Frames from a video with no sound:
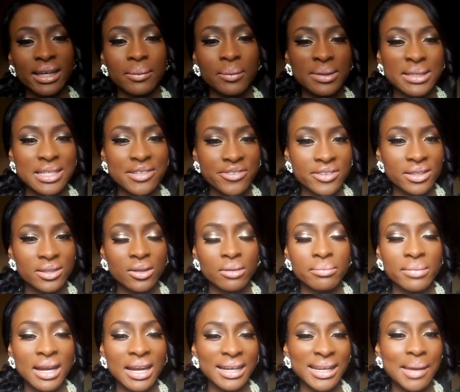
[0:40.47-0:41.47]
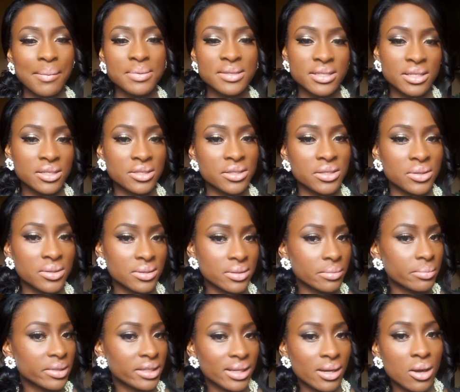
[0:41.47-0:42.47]
it would be different on my lips than to
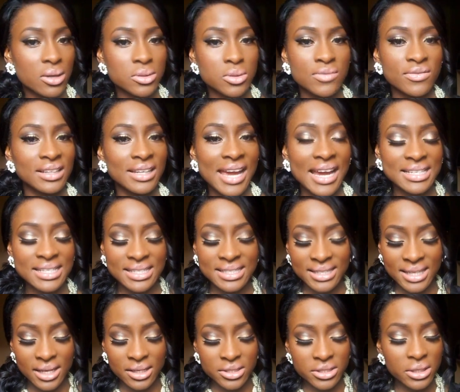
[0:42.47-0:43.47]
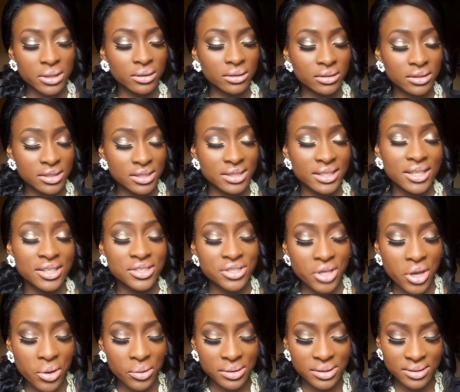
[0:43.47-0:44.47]
somebody else with a lighter skin, to skin
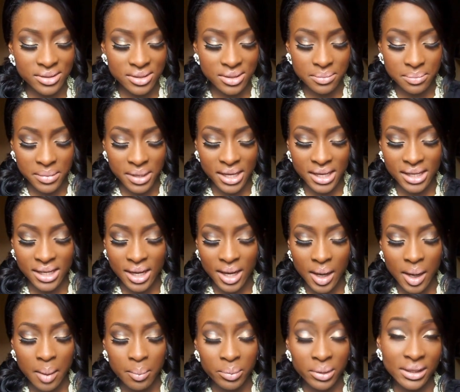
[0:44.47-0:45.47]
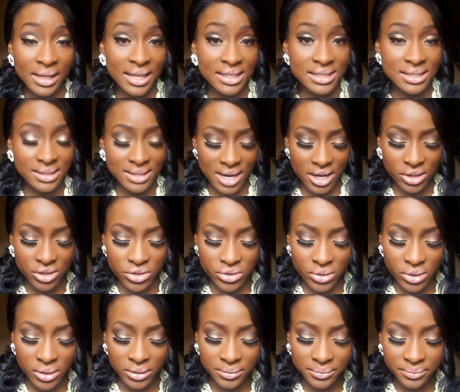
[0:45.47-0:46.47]
tone to me, but that's
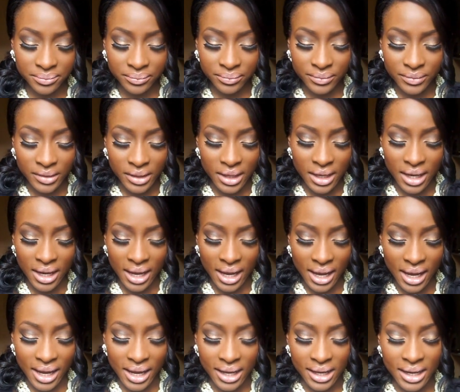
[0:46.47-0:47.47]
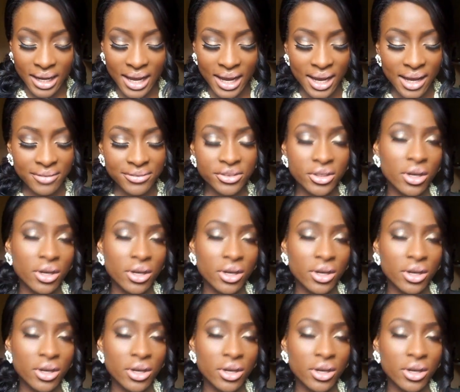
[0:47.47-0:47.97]
Natural. I have